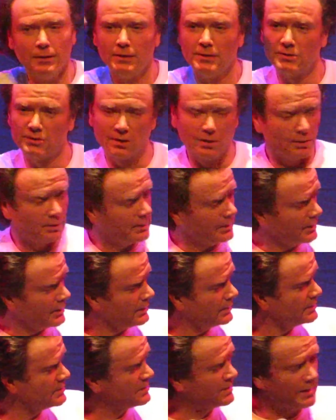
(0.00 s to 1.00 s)

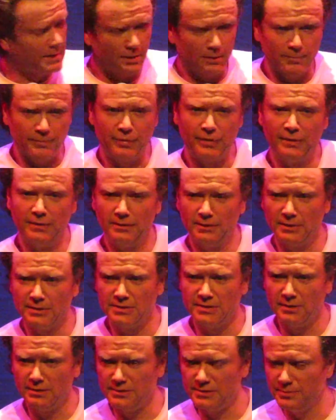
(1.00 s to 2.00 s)
Scurry set up a
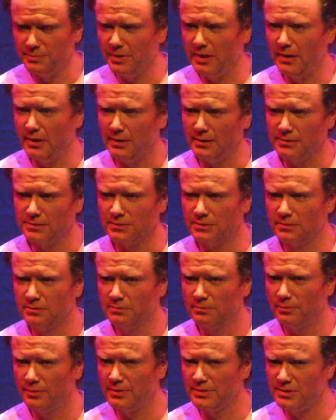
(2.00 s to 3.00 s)
series of meetings
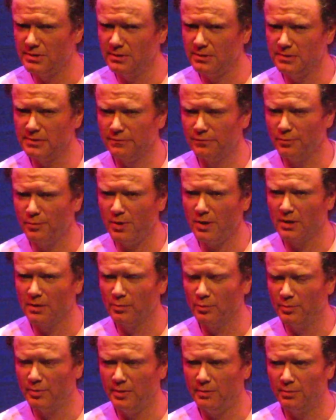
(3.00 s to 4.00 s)
with a series of
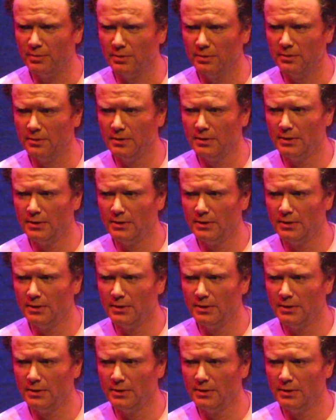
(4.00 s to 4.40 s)
remarkable people